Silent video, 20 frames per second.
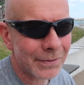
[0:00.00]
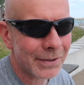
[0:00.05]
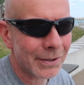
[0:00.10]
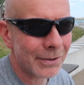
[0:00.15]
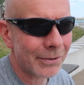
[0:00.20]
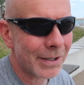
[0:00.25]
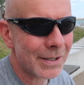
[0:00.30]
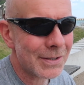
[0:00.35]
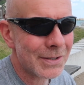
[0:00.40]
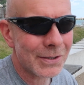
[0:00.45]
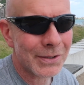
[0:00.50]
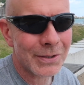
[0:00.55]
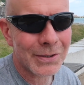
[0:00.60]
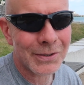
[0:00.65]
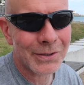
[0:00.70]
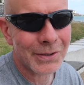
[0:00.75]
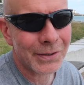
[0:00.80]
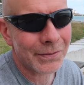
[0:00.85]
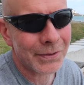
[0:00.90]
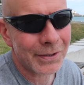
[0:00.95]
for the greater
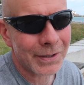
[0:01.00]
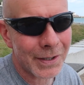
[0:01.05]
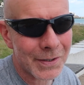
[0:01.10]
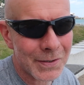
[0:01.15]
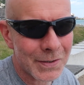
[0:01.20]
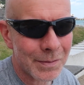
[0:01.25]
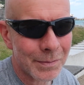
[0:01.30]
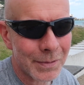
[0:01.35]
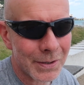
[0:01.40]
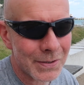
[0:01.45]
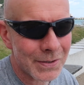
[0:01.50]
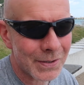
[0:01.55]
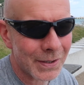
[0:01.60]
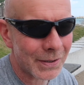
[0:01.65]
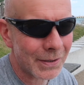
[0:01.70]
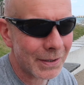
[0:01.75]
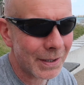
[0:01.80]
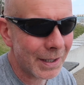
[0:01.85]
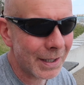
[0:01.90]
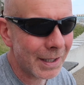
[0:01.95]
good of the customer.
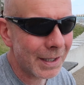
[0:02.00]
So